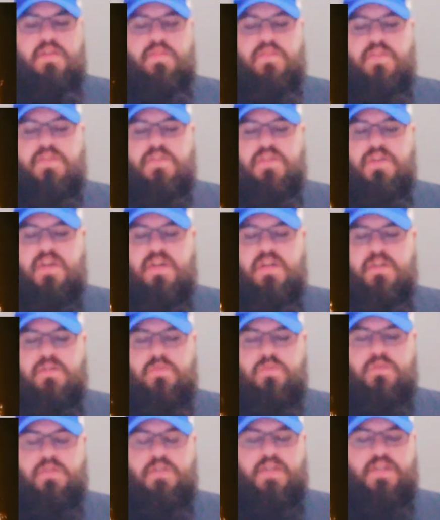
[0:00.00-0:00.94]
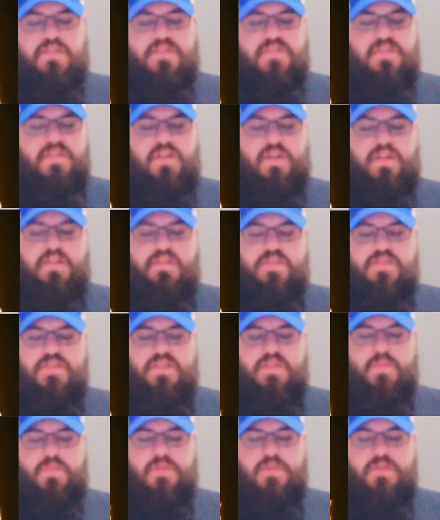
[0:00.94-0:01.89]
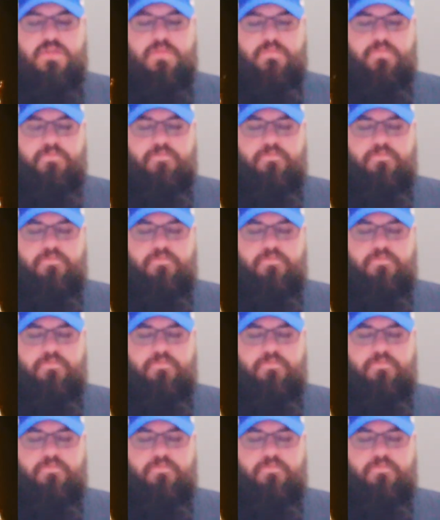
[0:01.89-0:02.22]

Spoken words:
then Yahweh has not sent me.